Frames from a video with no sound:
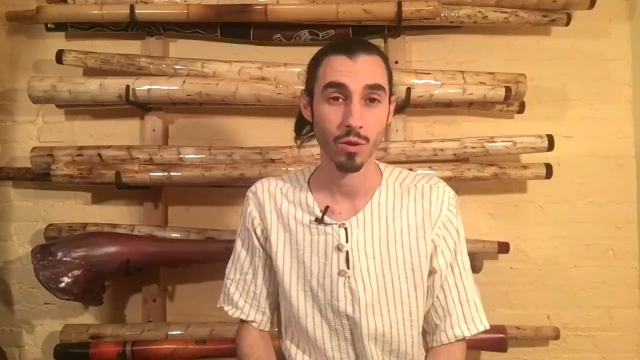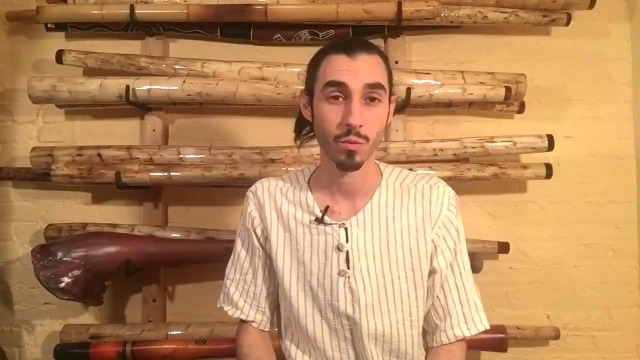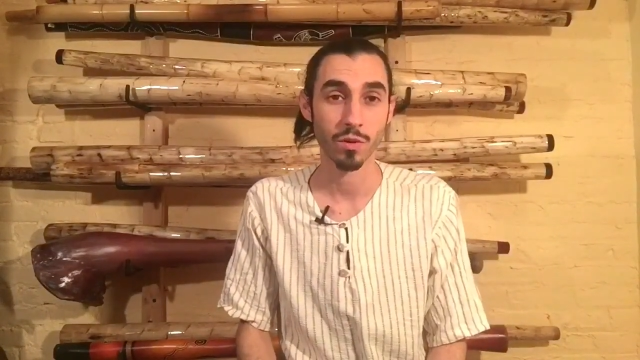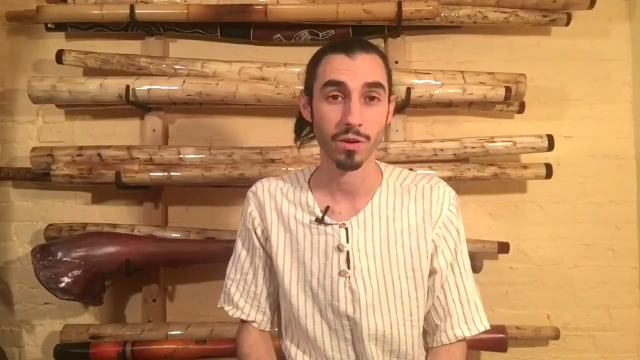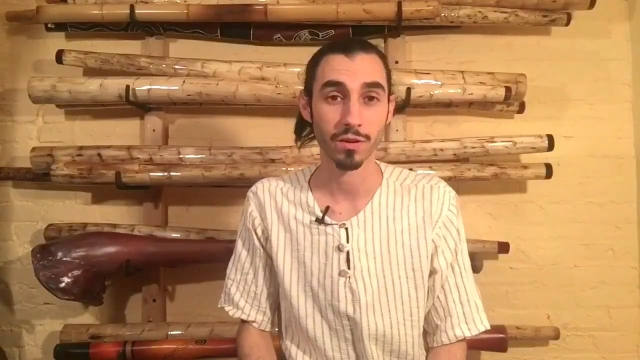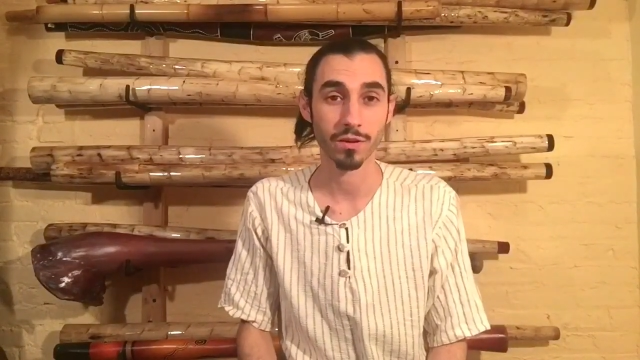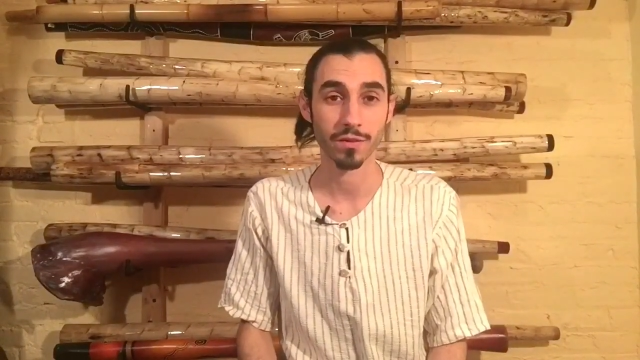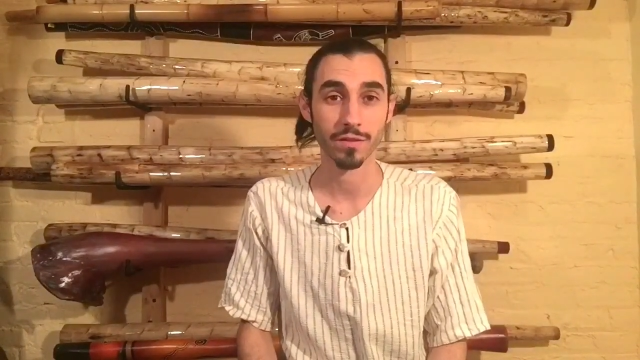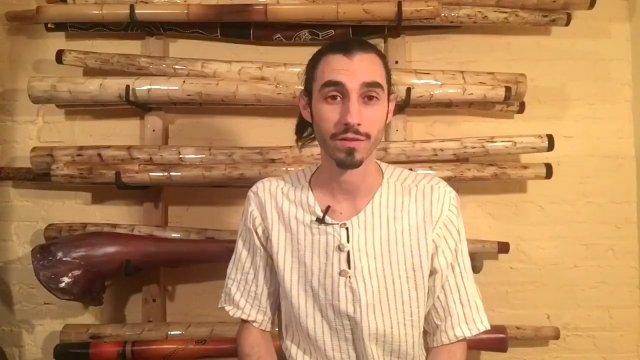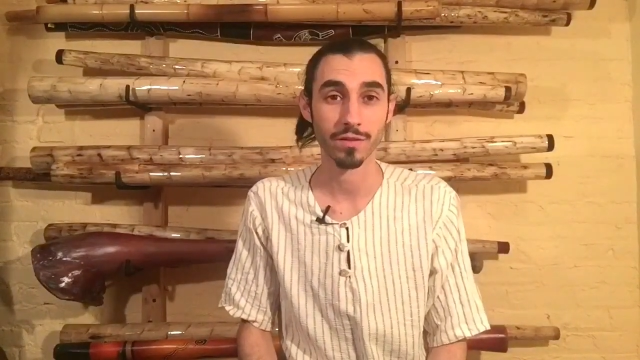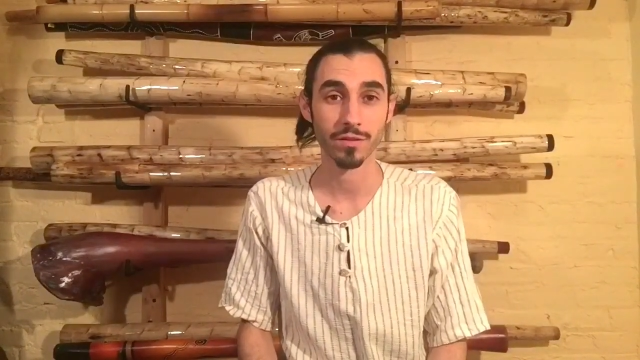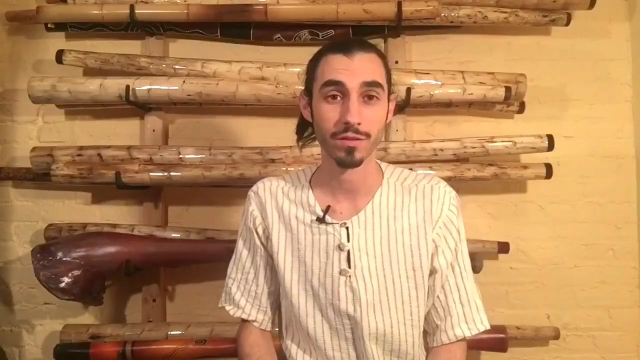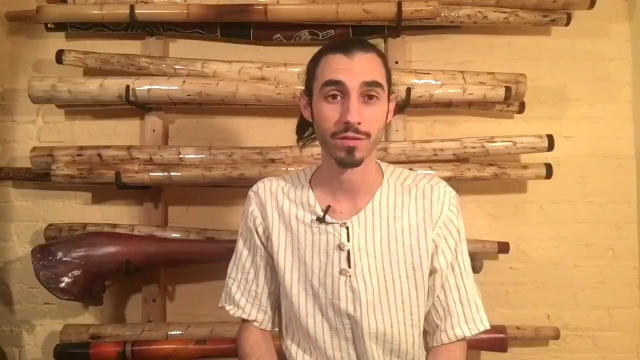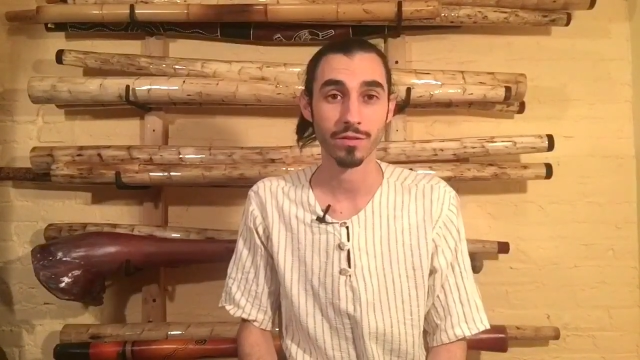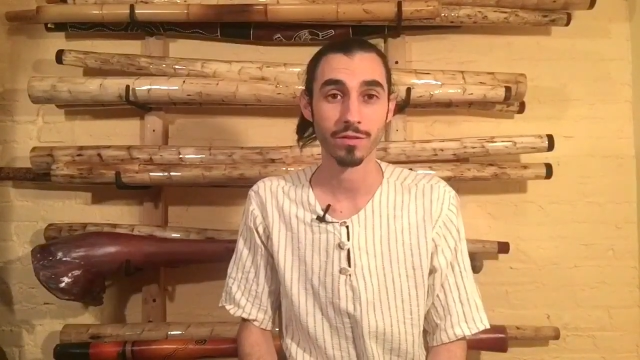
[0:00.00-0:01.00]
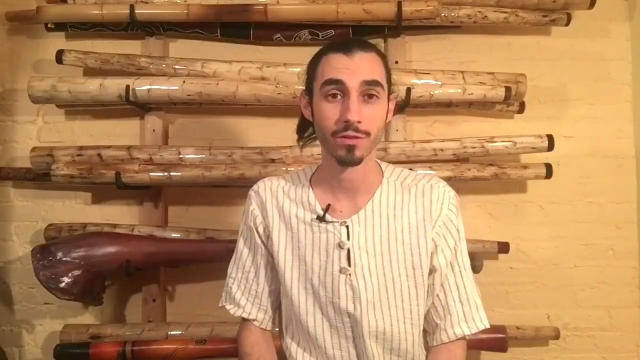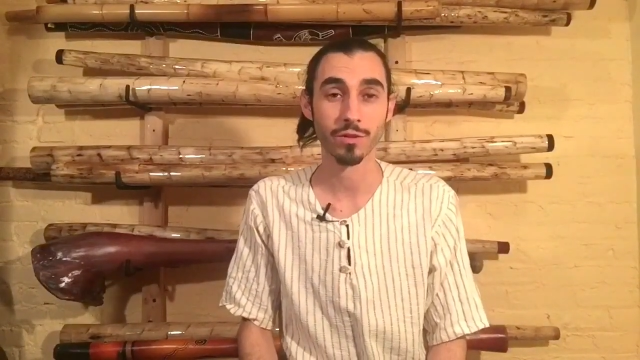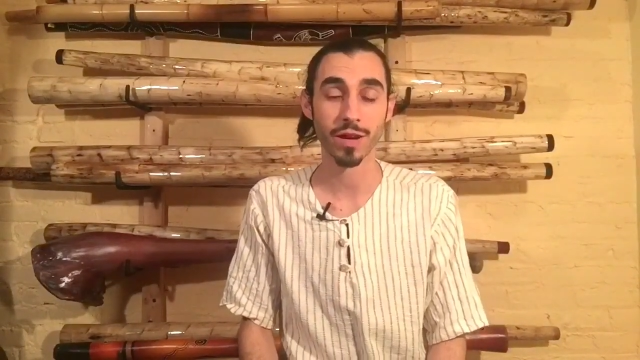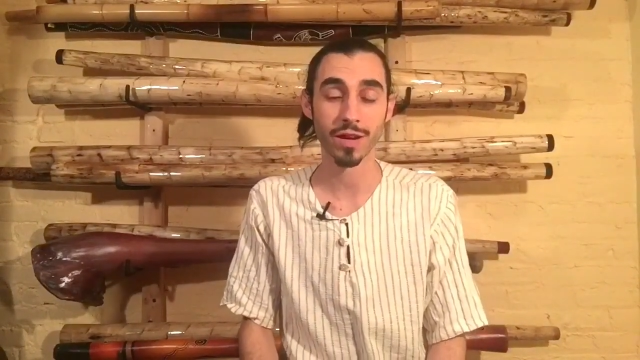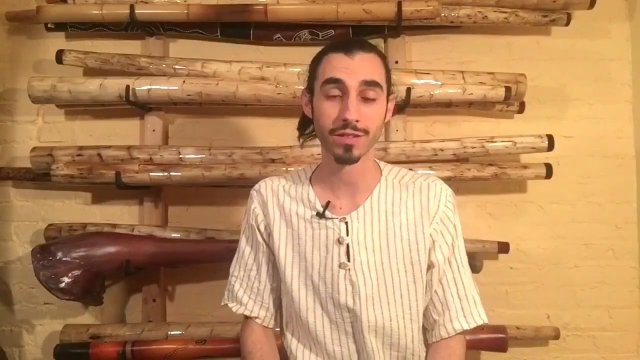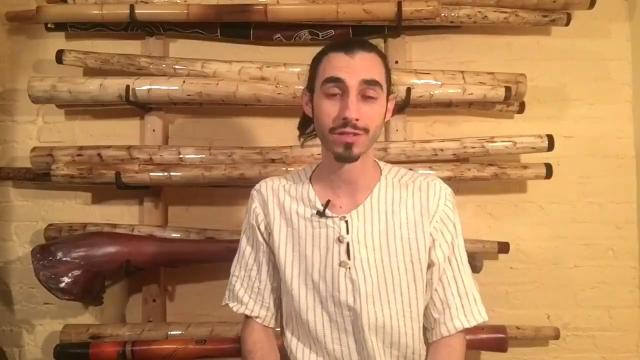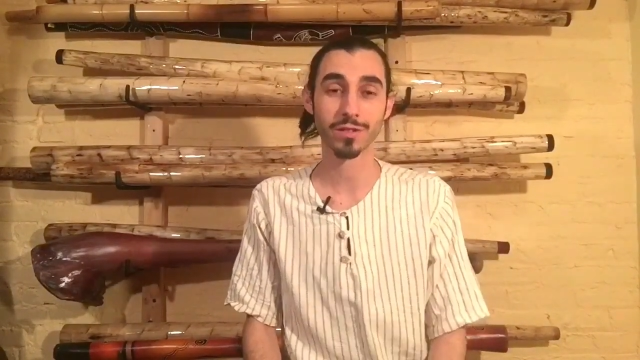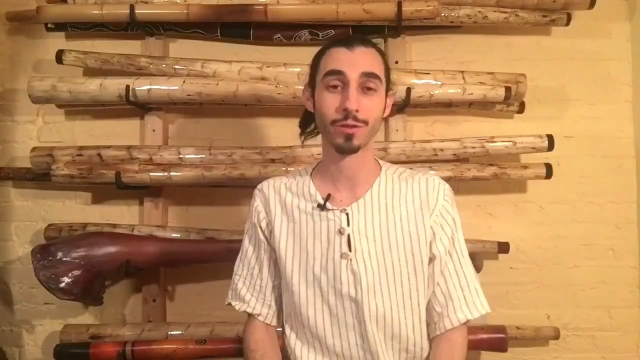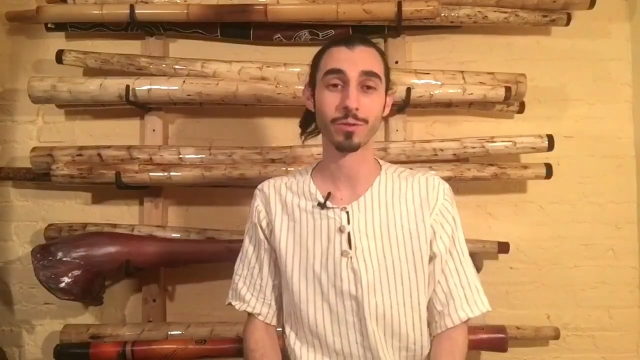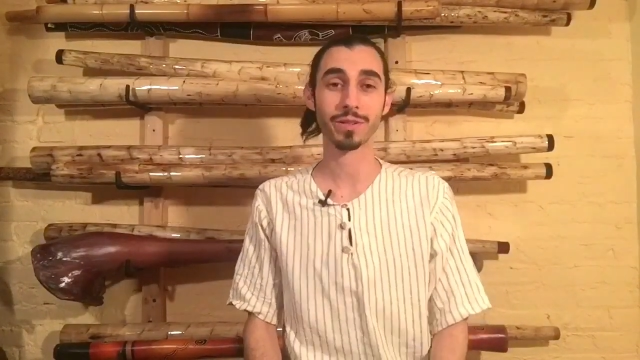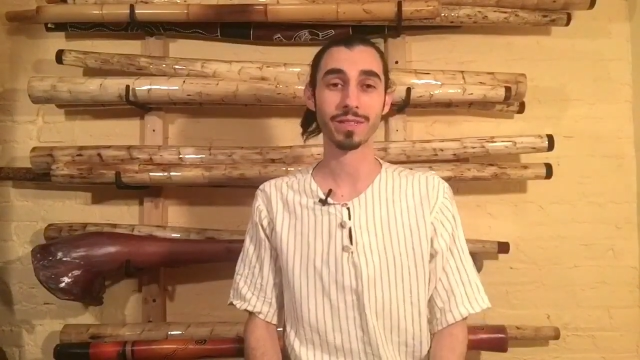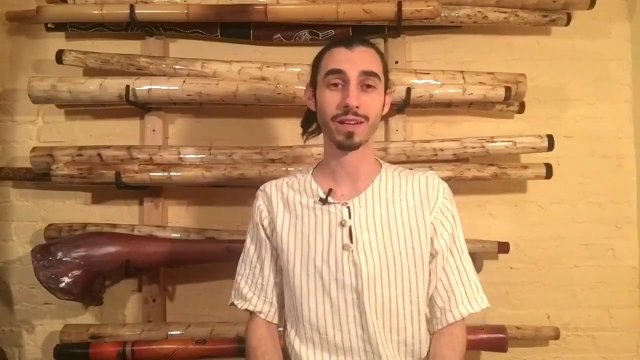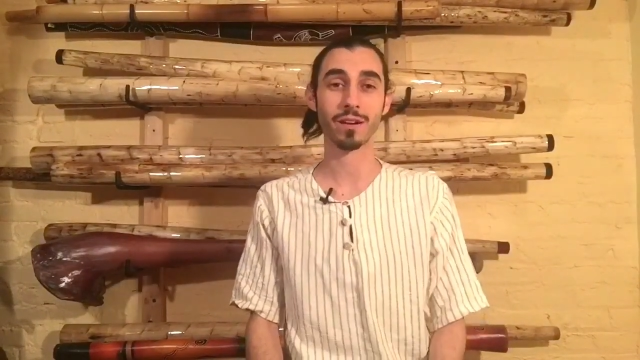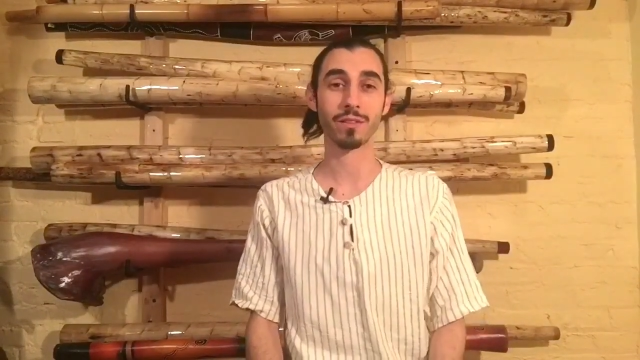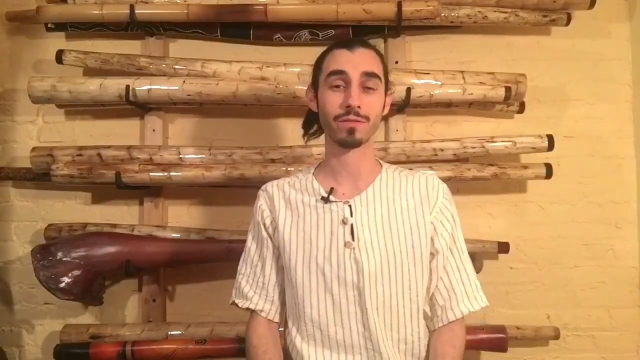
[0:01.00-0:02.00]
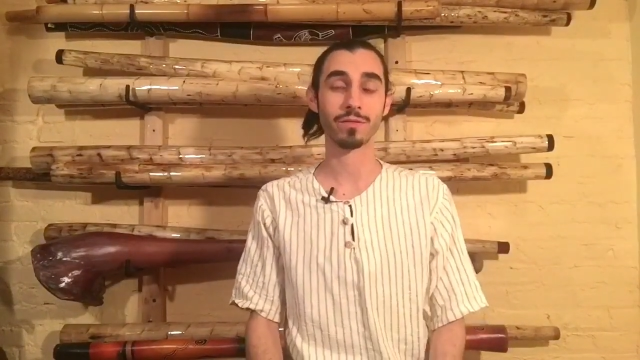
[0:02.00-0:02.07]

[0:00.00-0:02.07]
Well, you got to slow it down.